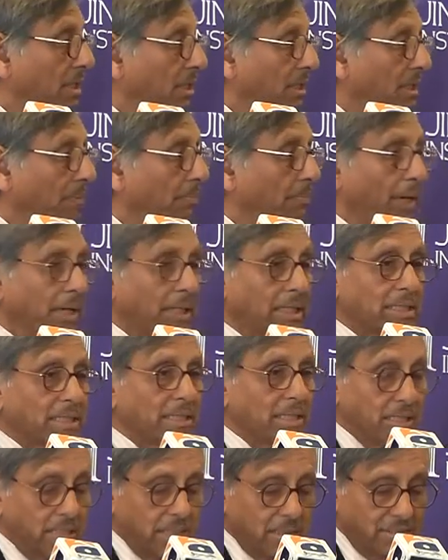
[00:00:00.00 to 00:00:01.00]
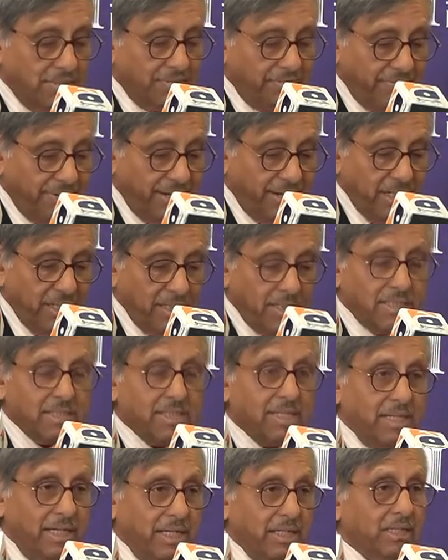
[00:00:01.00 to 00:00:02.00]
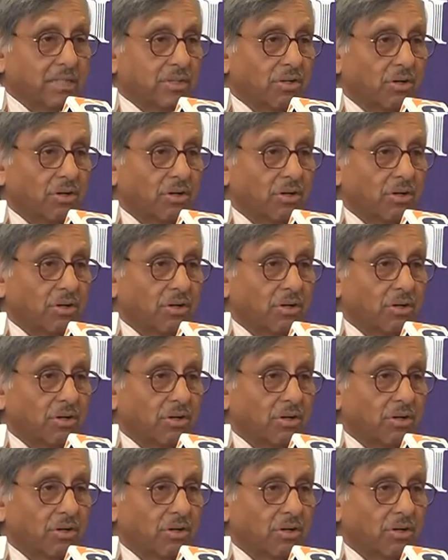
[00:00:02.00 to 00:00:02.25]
that Pakistan is a failed state